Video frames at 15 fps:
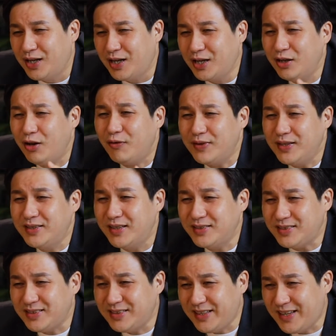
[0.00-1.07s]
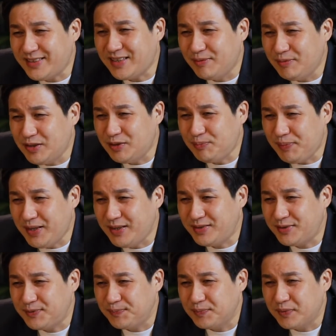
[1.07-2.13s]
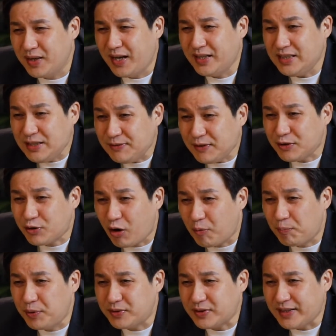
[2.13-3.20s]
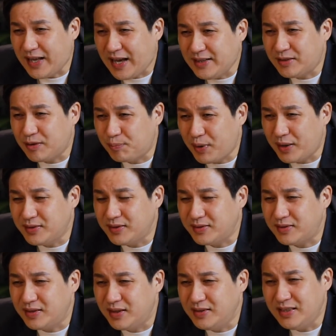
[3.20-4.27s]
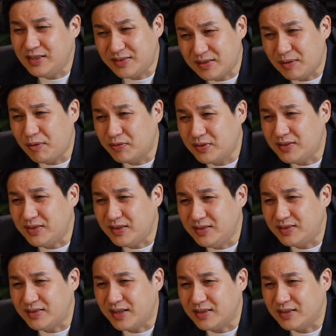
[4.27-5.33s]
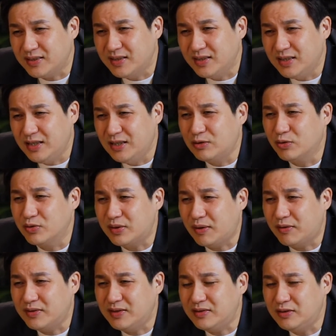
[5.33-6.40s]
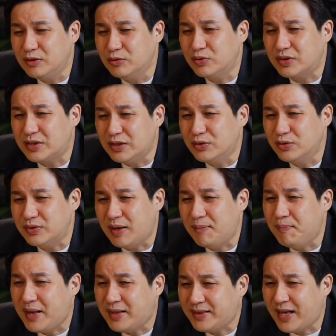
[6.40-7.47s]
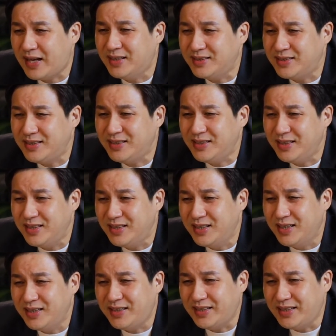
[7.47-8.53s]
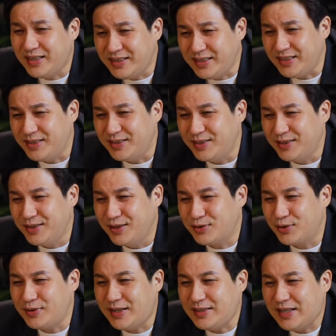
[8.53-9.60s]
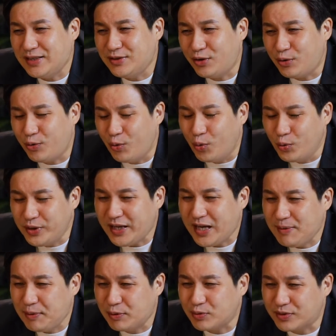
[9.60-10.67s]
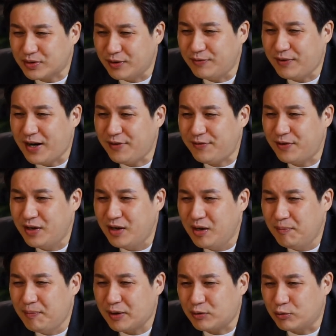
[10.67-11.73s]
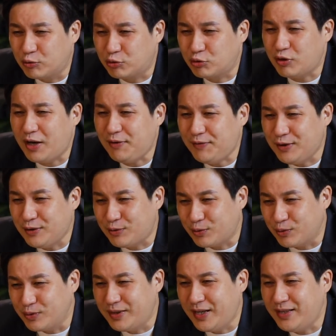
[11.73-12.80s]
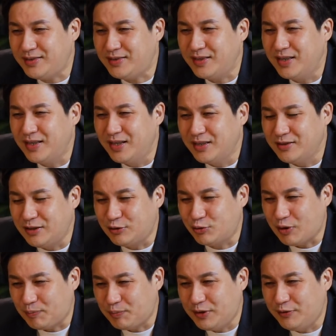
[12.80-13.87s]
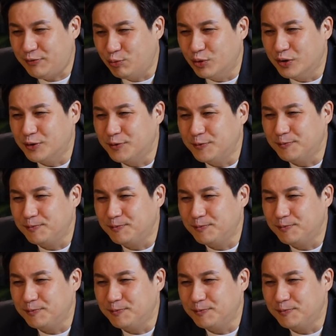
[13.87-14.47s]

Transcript: A lot of leaders in the SME space and even corporates and enterprises need some of this insight into some of these new skills and mentality that they need so that they are not only able to survive, but to thrive in today's disruptive world.